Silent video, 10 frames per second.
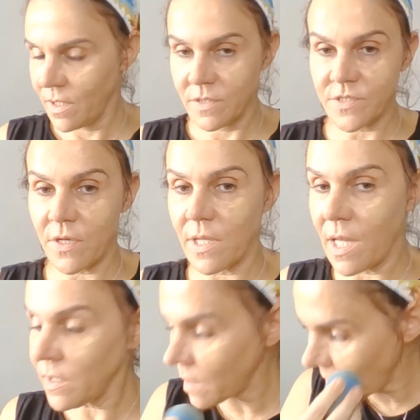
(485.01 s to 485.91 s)
So
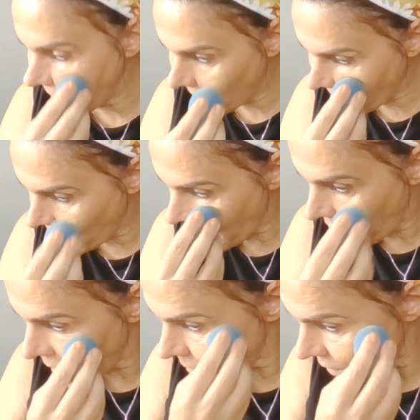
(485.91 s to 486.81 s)
I'll
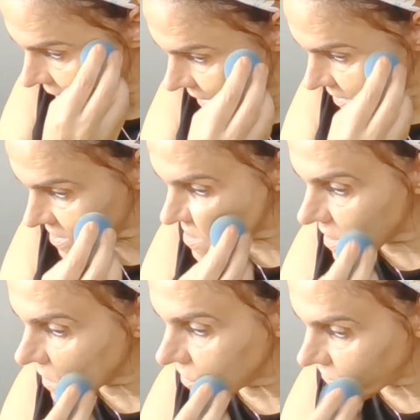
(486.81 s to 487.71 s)
pat this
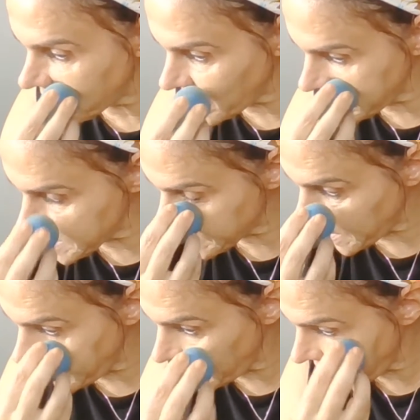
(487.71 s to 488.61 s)
all over my
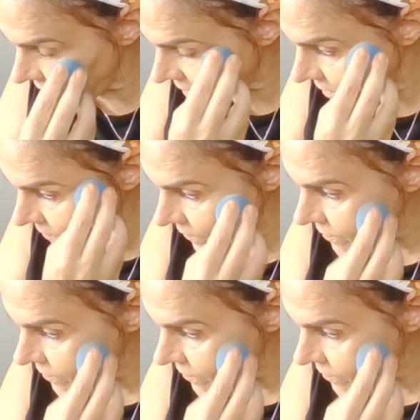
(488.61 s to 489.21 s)
skin here.